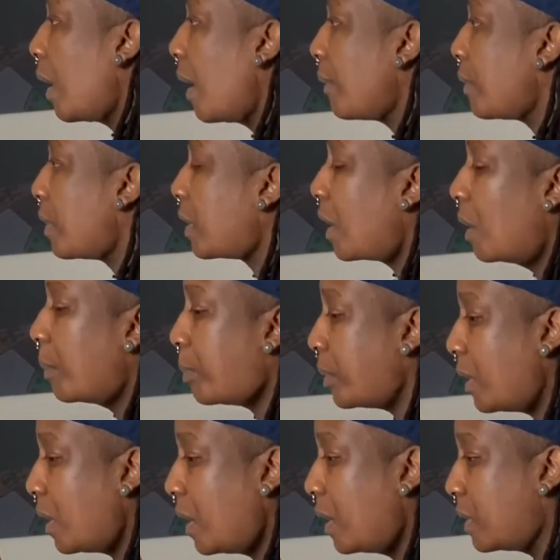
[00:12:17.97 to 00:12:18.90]
Every
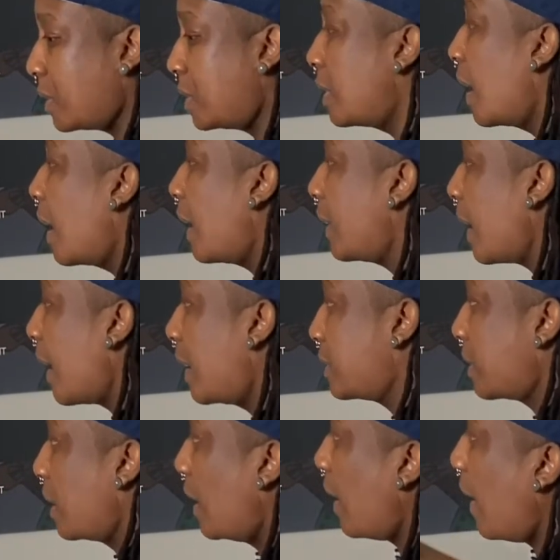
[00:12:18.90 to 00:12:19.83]
company is not
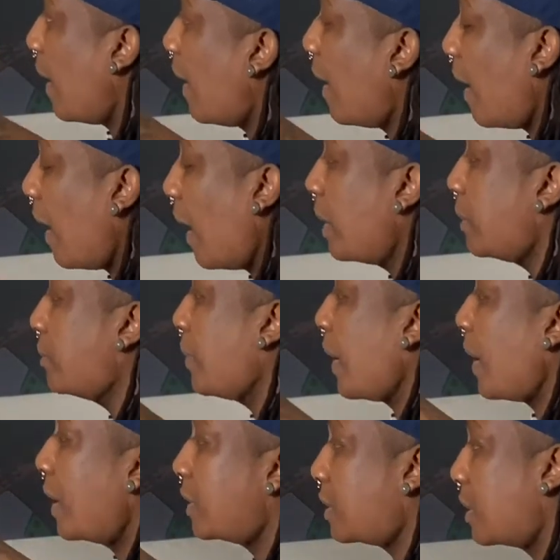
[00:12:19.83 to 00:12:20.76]
as
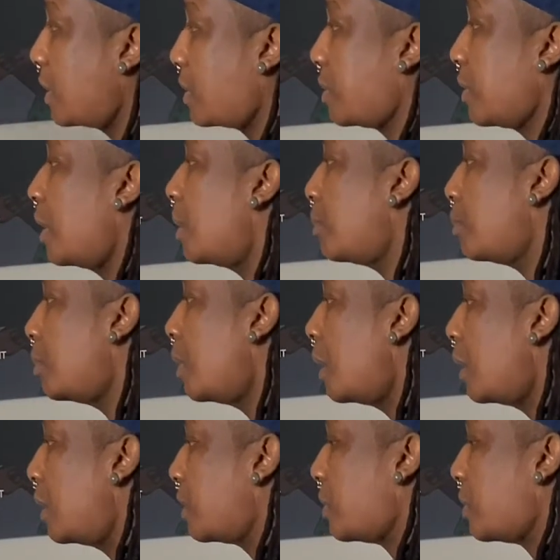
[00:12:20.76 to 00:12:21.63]
advanced as some.